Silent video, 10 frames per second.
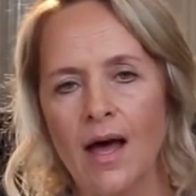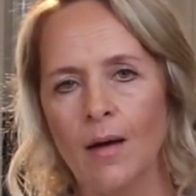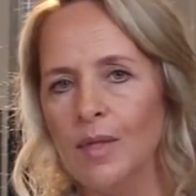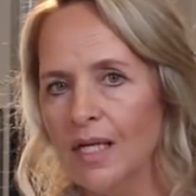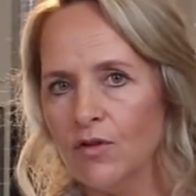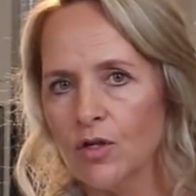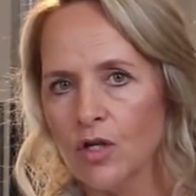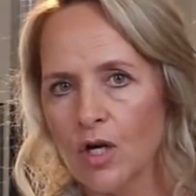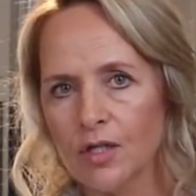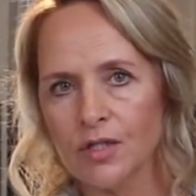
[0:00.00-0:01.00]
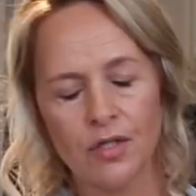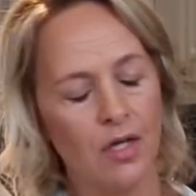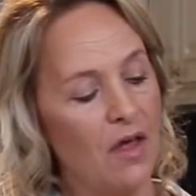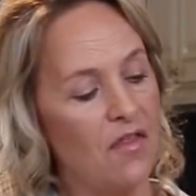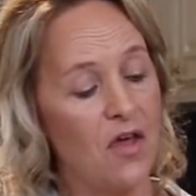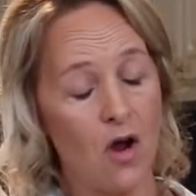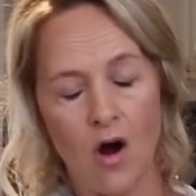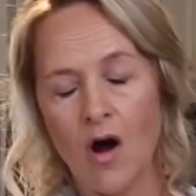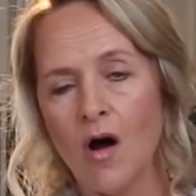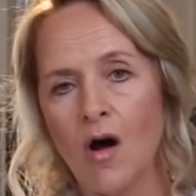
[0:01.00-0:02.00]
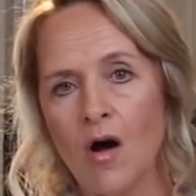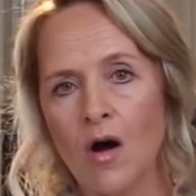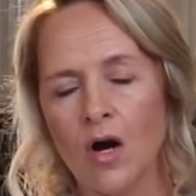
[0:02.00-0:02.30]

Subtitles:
And believe it or not, there are